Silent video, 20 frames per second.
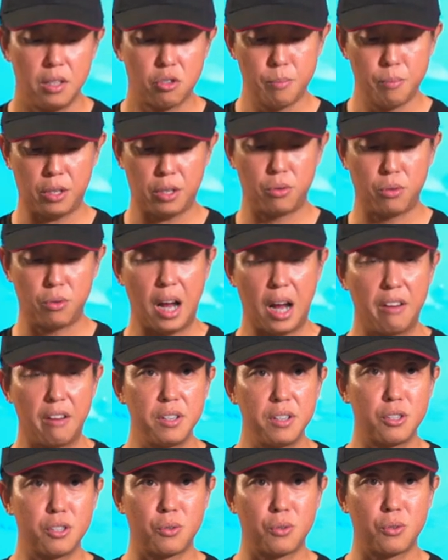go back to
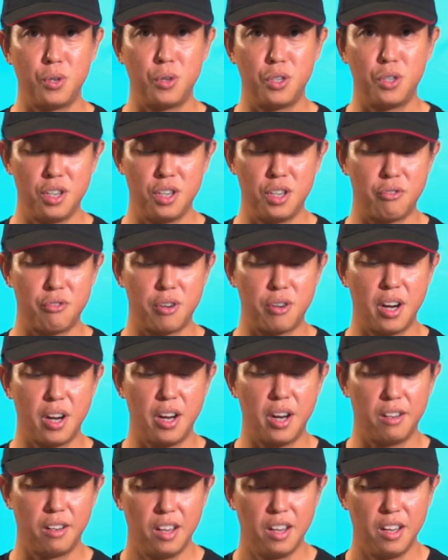Ivan's question,
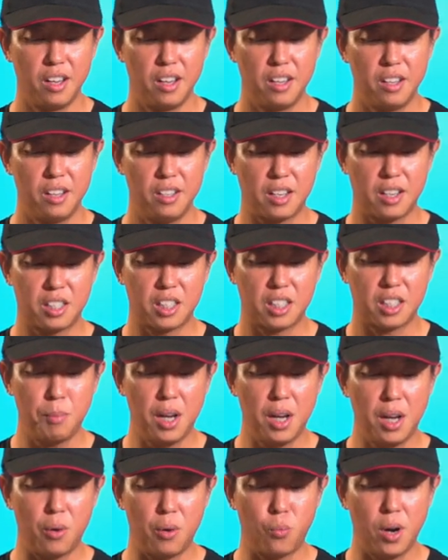right? He's
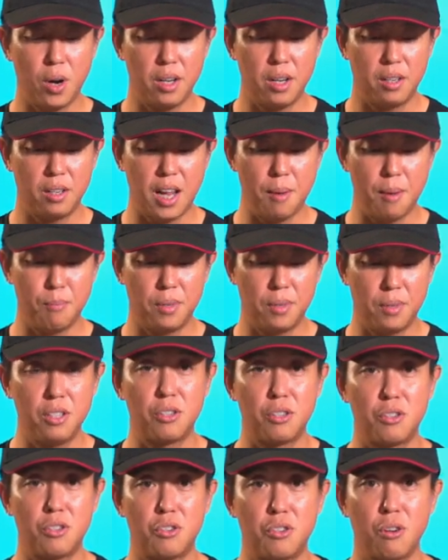asking me at what depth
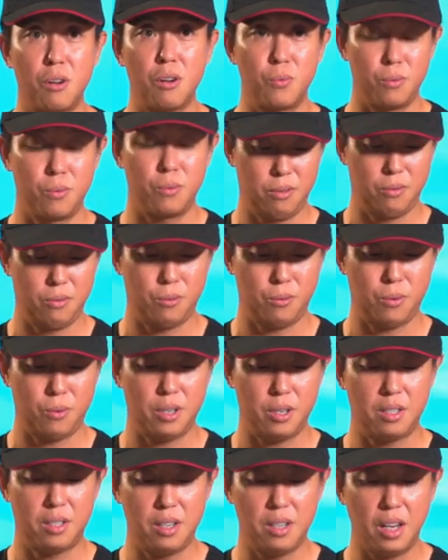this shot
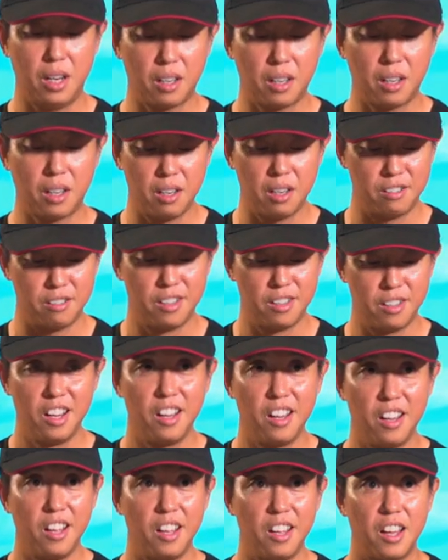was taken.
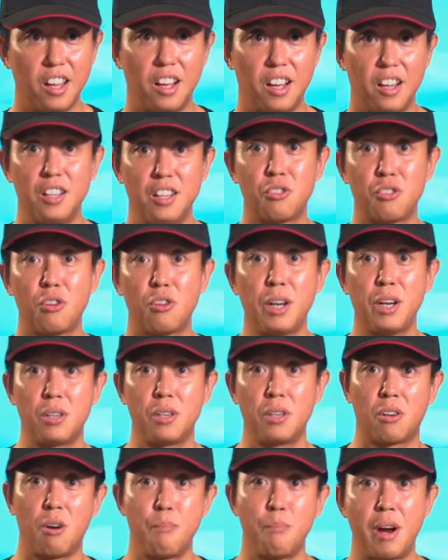Let's go back
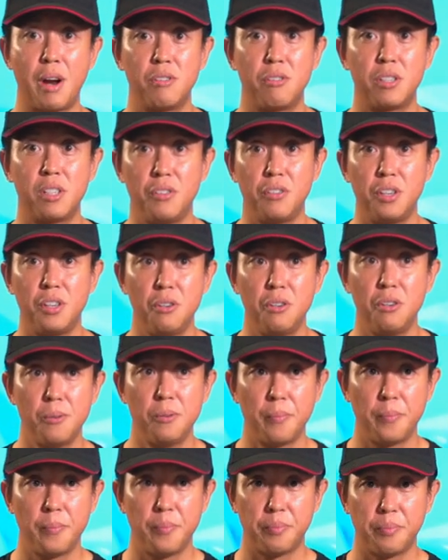to the comparison
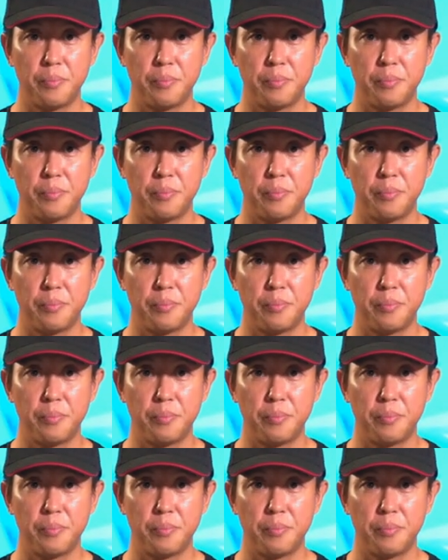video.